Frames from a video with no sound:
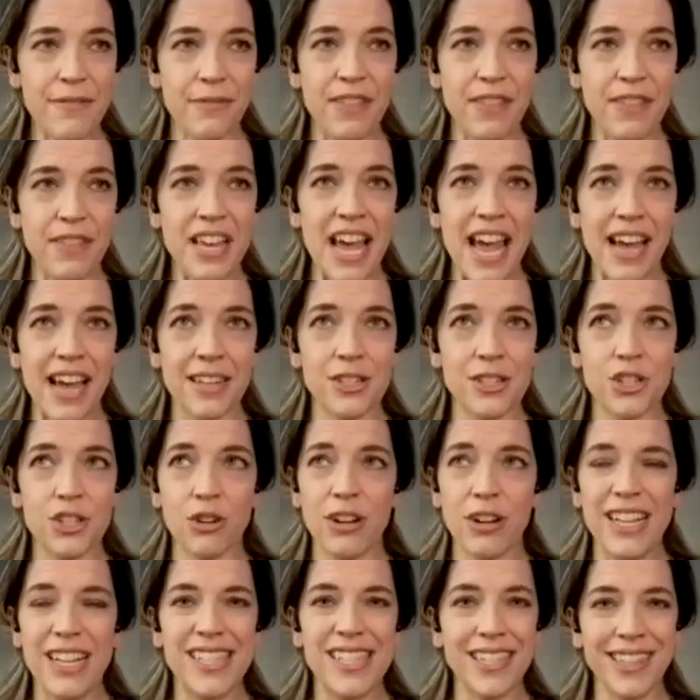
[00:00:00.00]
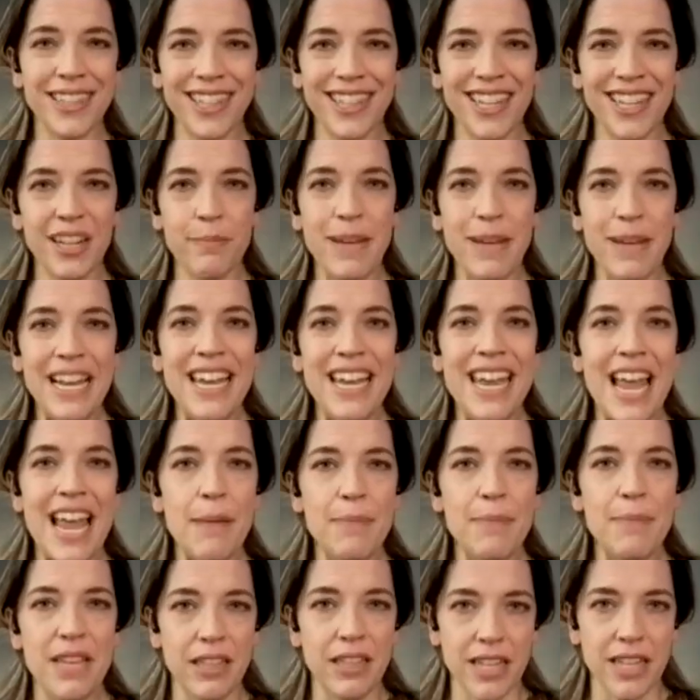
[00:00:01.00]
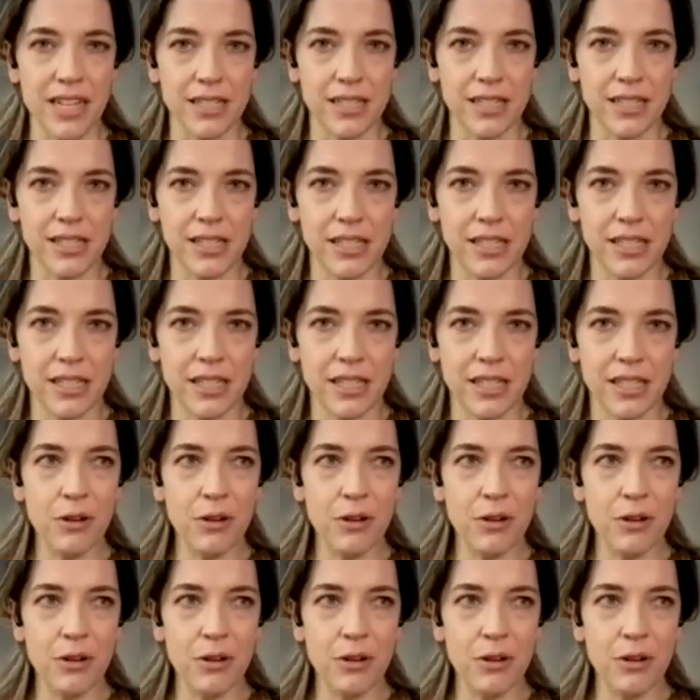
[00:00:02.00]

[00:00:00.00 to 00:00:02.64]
if the answer is a little bit nebulous.